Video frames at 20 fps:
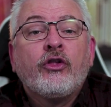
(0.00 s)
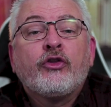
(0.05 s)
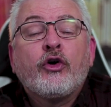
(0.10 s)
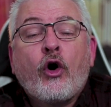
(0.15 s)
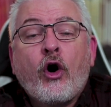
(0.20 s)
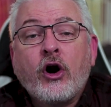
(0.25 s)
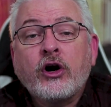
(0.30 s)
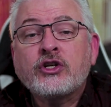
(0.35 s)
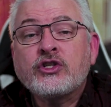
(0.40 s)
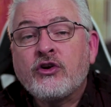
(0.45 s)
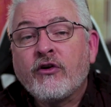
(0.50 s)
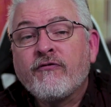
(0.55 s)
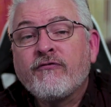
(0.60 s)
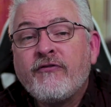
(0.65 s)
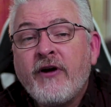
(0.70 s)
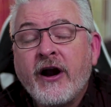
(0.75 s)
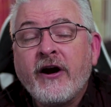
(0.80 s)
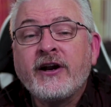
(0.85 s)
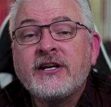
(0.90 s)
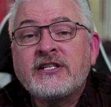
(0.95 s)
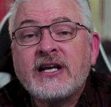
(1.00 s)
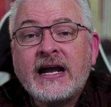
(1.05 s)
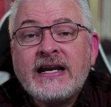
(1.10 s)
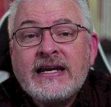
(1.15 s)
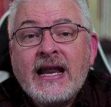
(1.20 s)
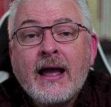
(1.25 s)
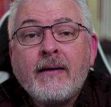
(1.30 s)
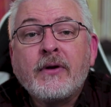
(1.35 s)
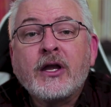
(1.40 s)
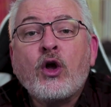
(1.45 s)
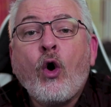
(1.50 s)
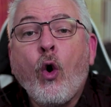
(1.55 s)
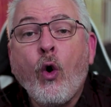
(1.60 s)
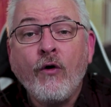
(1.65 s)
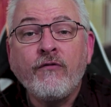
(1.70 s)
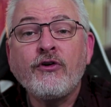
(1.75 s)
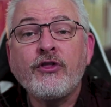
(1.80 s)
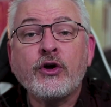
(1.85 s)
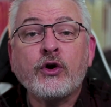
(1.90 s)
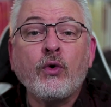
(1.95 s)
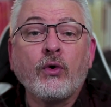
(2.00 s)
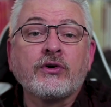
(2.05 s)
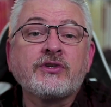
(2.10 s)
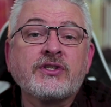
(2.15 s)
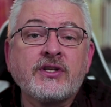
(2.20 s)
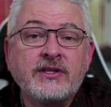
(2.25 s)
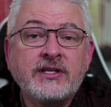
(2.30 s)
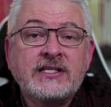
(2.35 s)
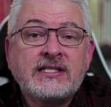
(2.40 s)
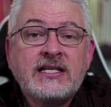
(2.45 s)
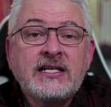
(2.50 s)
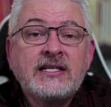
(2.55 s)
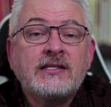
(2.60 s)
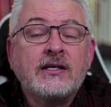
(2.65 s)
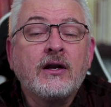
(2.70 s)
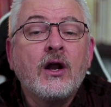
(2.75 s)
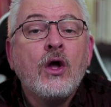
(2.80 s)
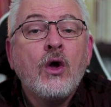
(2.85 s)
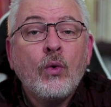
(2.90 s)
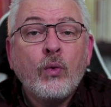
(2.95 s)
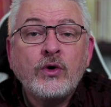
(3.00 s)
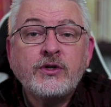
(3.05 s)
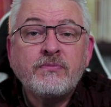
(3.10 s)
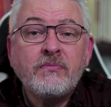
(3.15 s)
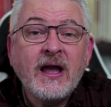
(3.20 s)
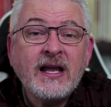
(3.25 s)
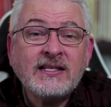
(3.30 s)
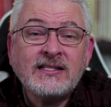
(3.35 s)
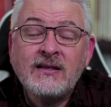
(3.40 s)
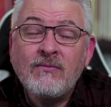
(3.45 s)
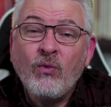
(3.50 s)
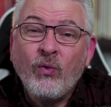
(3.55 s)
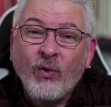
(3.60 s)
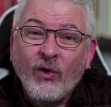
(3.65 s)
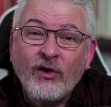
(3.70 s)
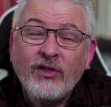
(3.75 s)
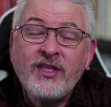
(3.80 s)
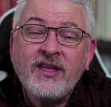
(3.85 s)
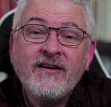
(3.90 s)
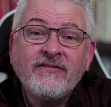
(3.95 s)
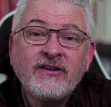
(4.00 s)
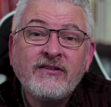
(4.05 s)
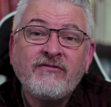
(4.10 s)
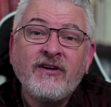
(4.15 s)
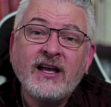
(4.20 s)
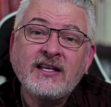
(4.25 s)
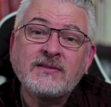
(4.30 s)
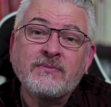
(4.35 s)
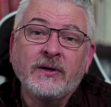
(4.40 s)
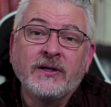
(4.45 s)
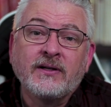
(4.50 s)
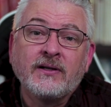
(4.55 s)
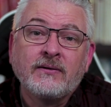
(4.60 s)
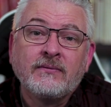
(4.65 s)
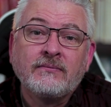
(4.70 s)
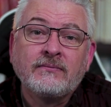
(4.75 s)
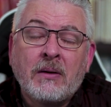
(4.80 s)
Their arcs are very dynamic over the course of the season, which makes them worthy of investment.